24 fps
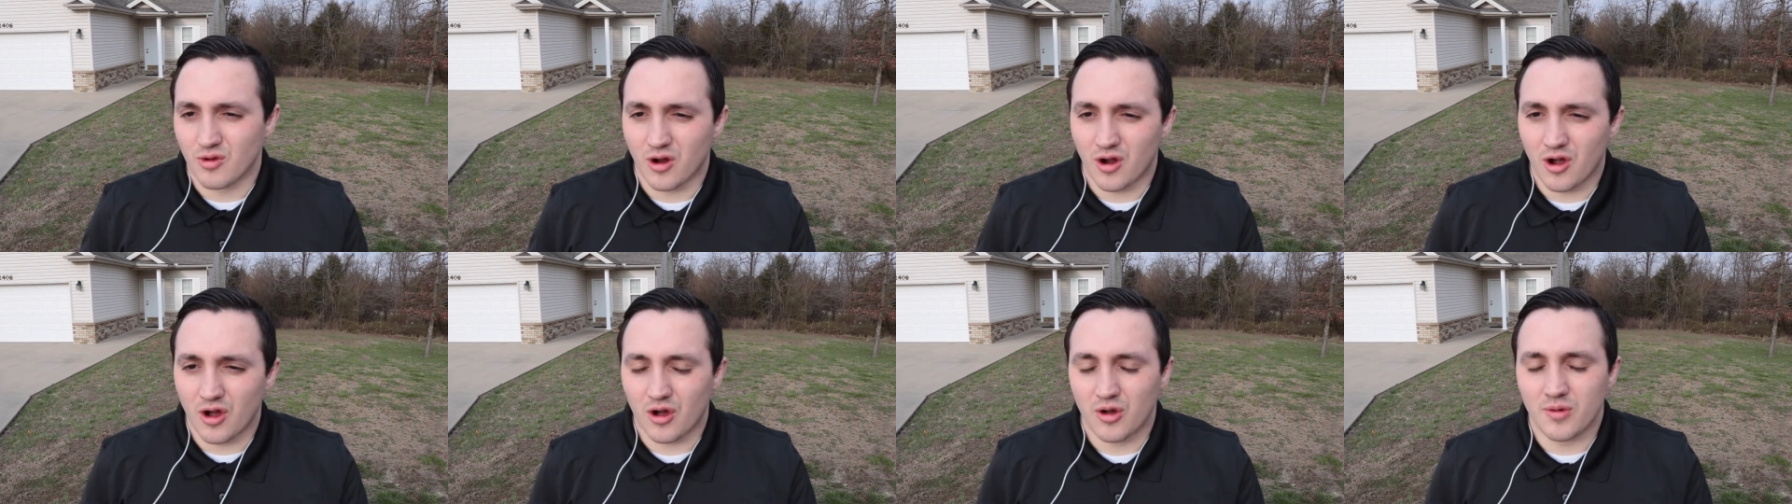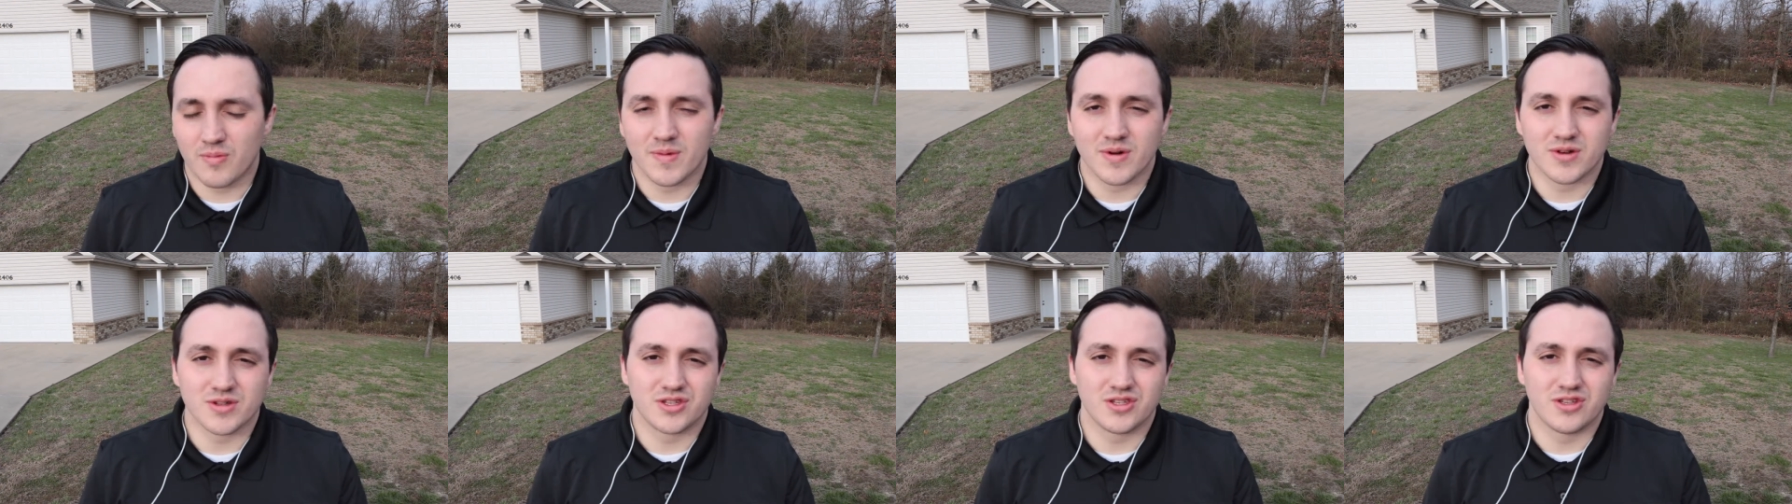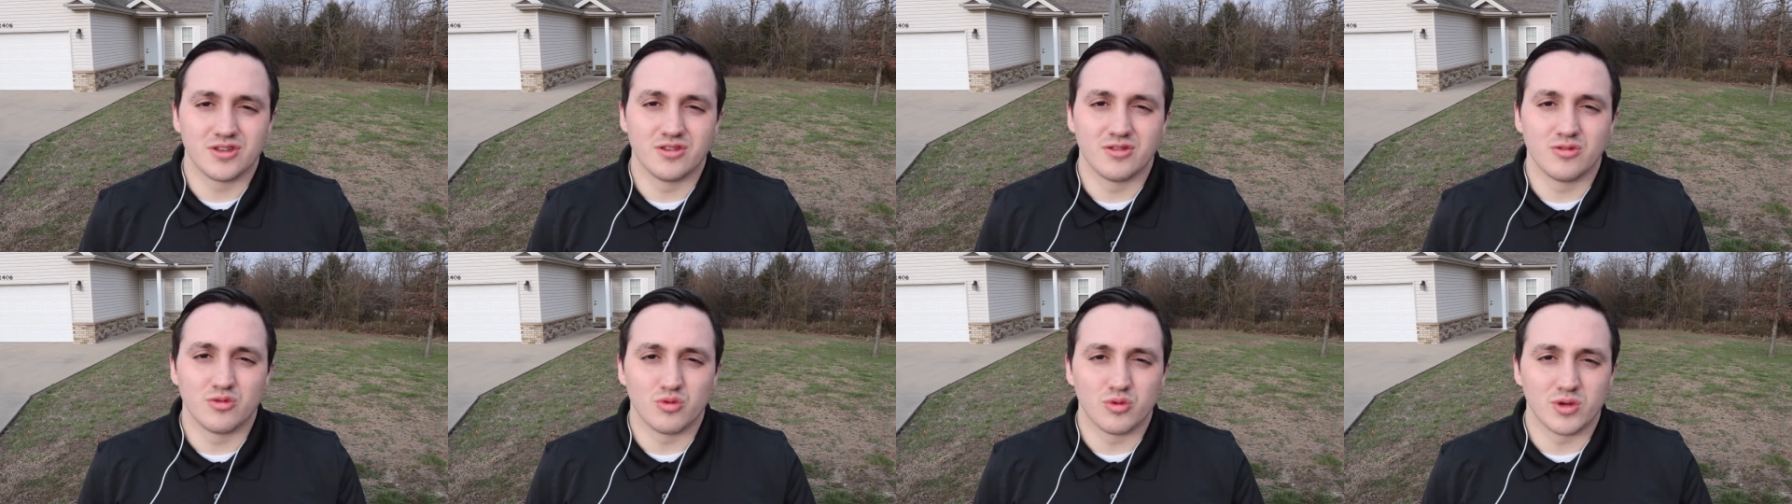almost
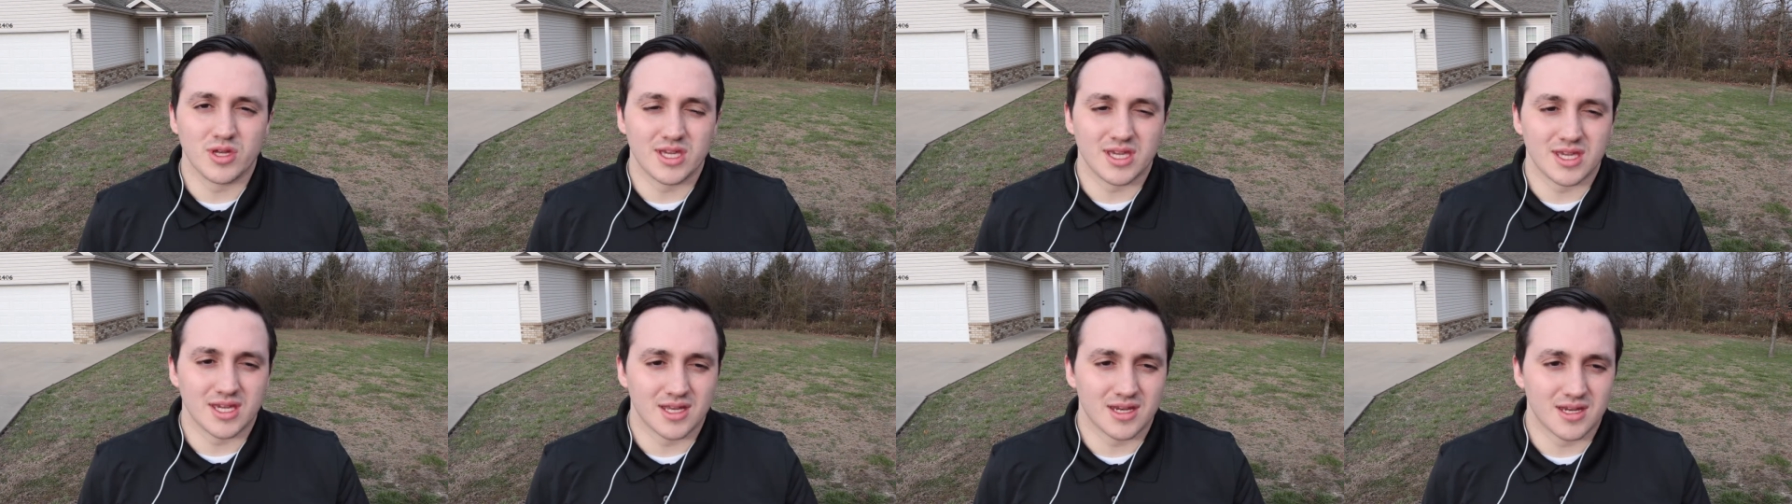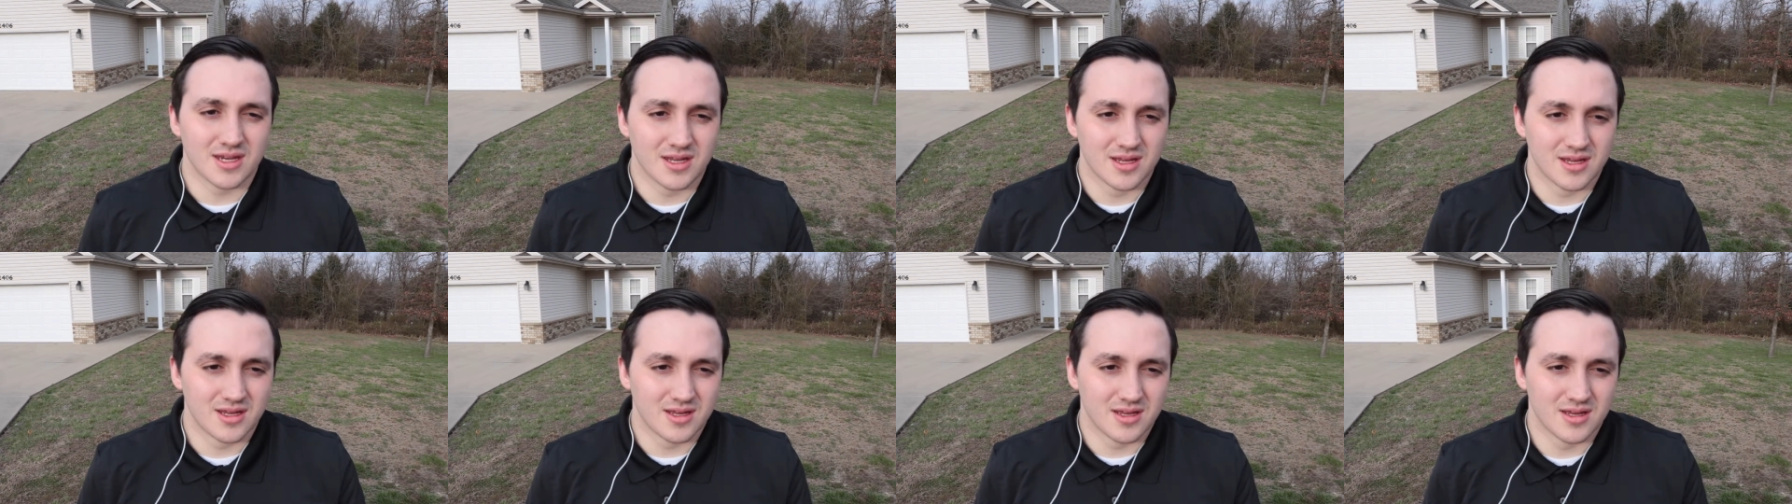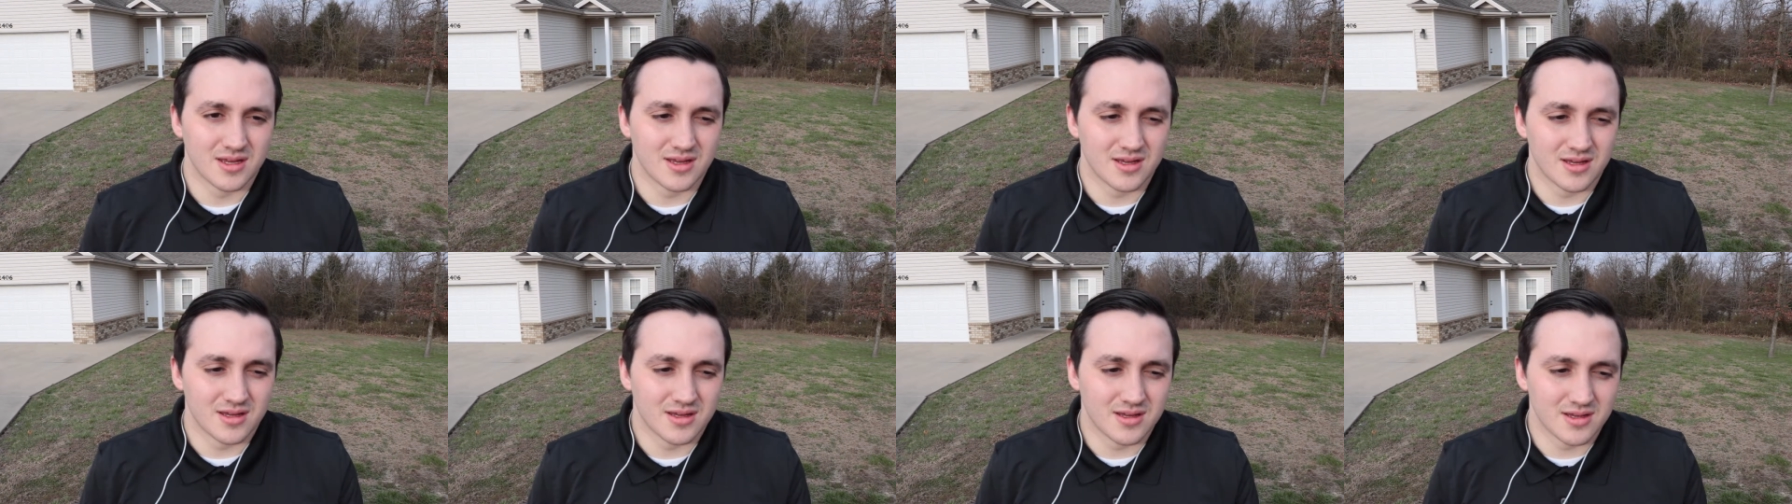to the weekend.
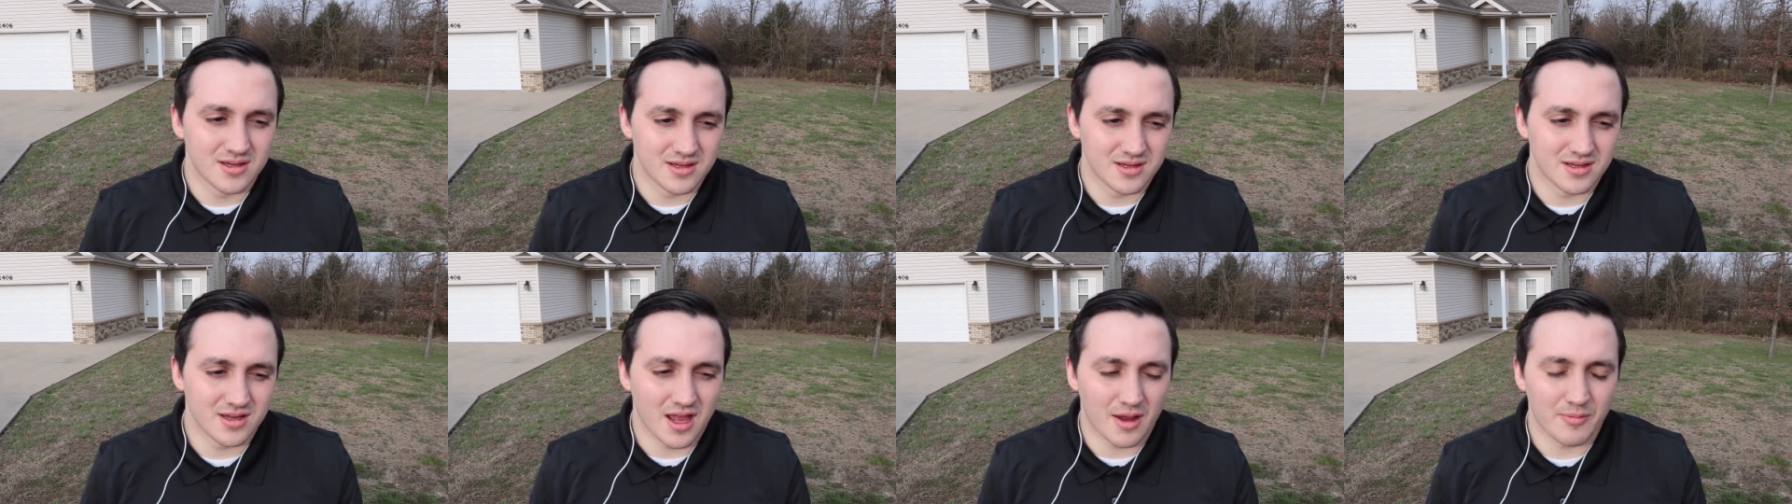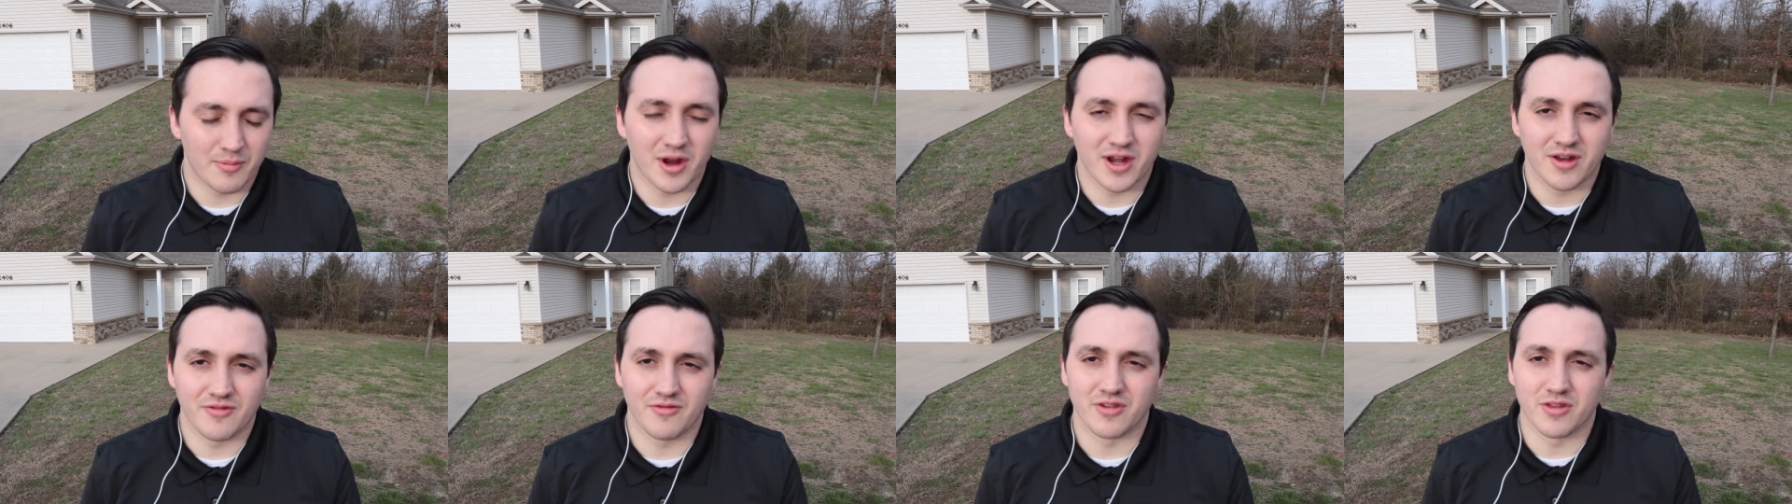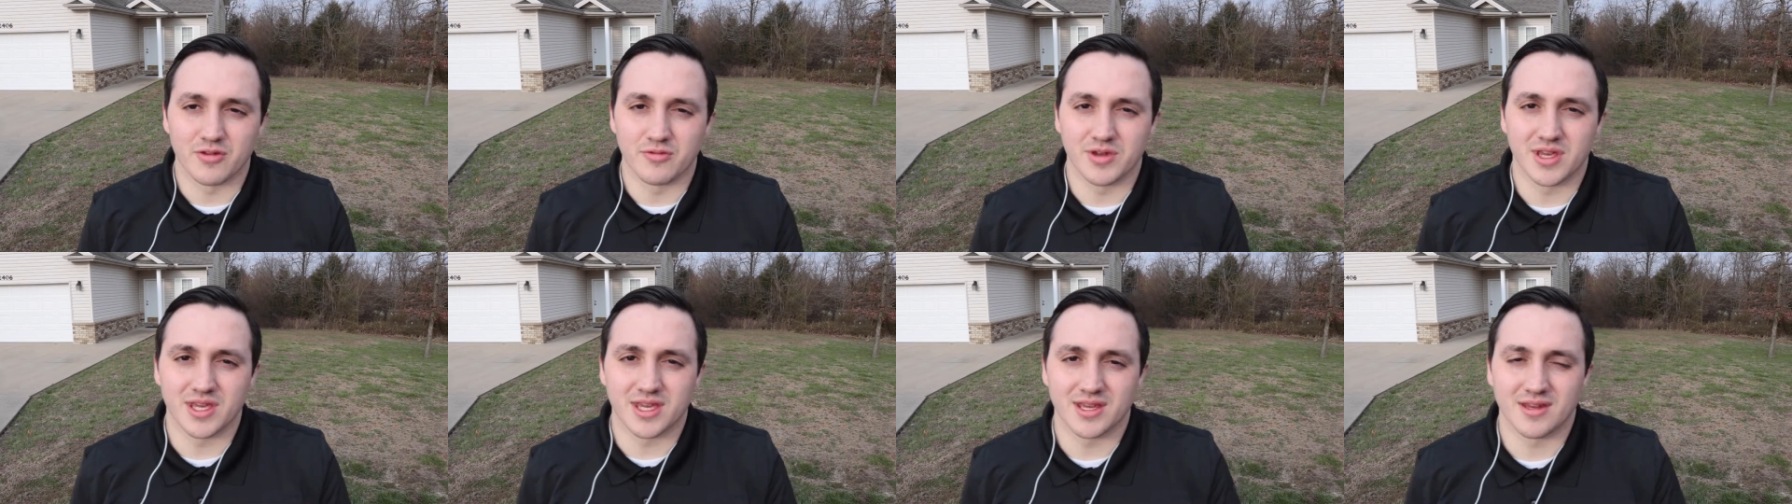I'm ready for
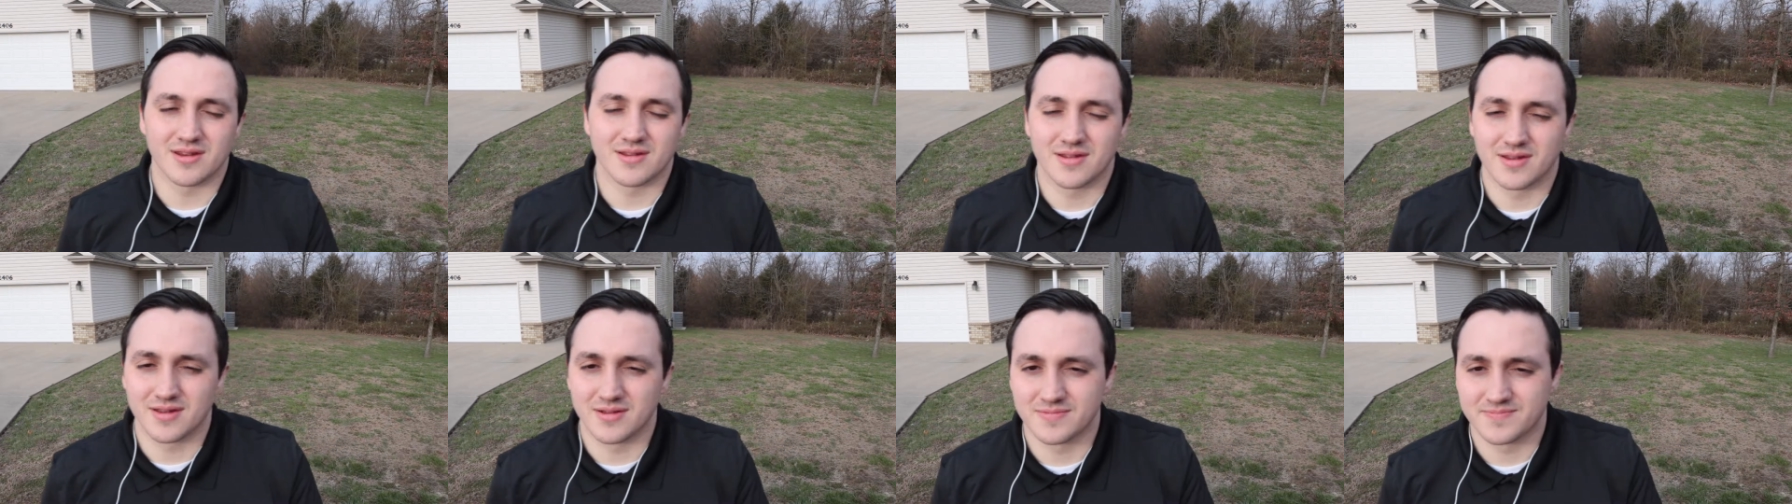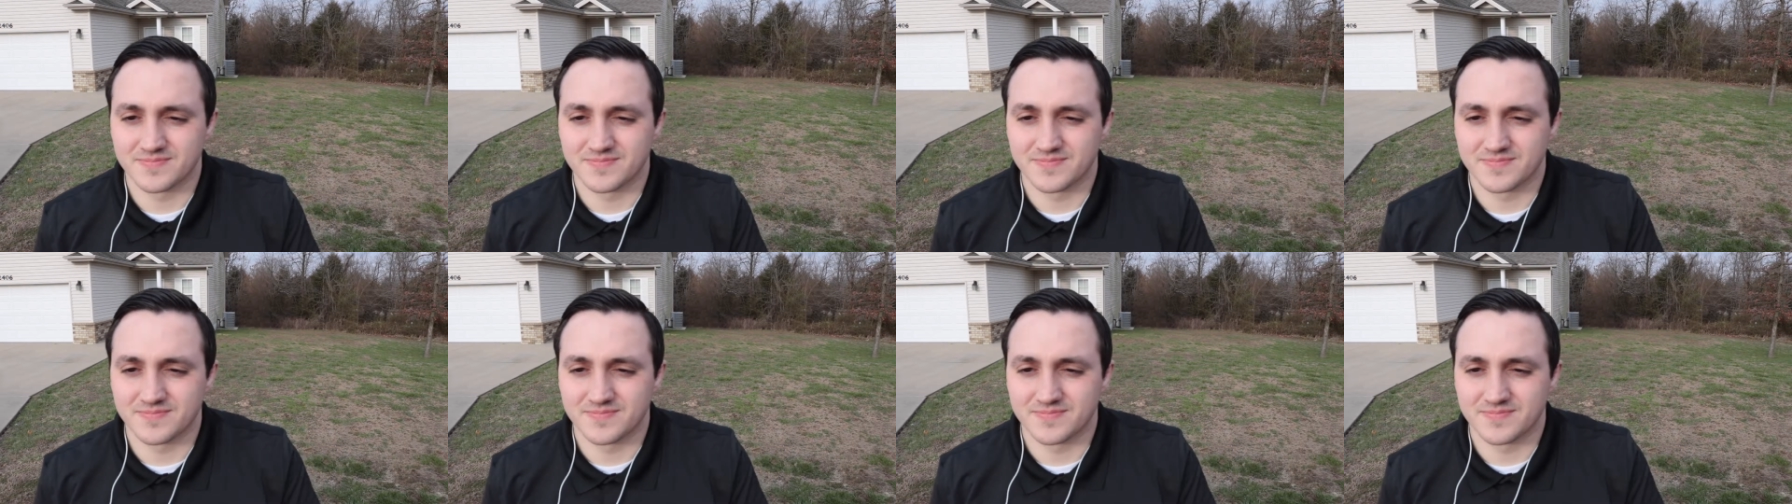the weekend.